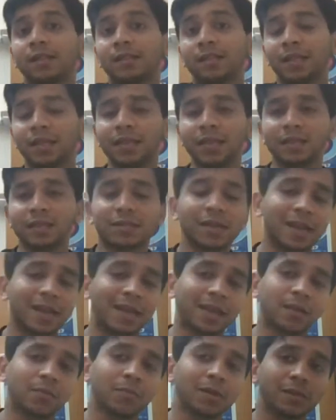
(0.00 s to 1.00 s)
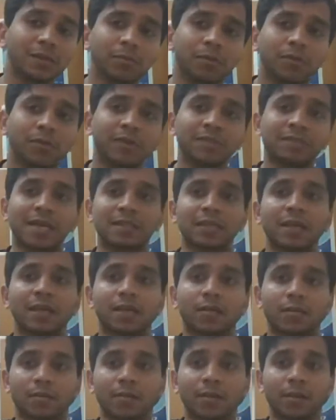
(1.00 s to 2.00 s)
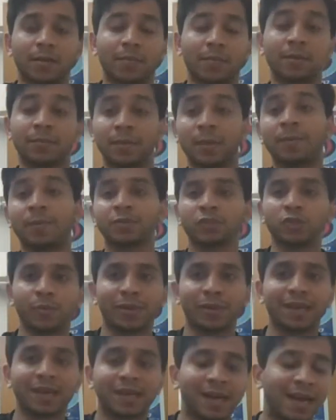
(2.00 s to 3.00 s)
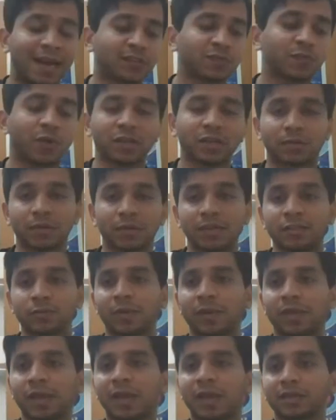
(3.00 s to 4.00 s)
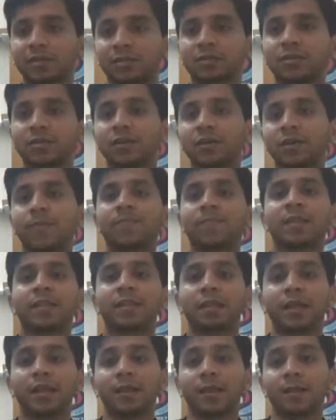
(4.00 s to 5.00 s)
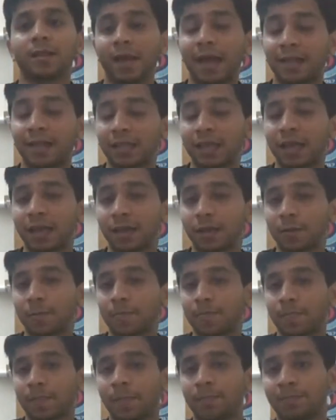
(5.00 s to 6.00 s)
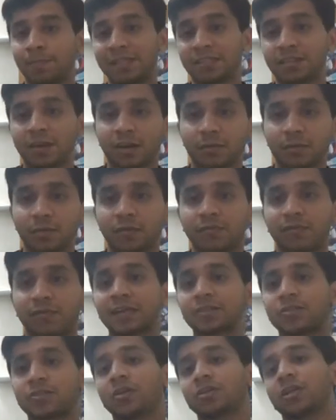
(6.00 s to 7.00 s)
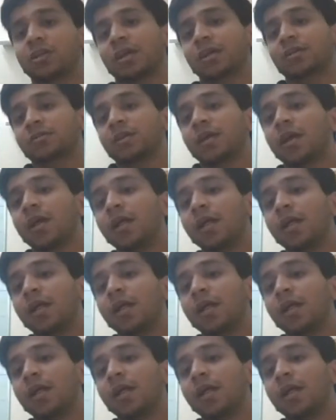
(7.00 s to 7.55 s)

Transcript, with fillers: Then yes, and like in multiple ways, I think I'm, I'm assuming that that's what is being asked here. Then I think, please correct me if that's not the case.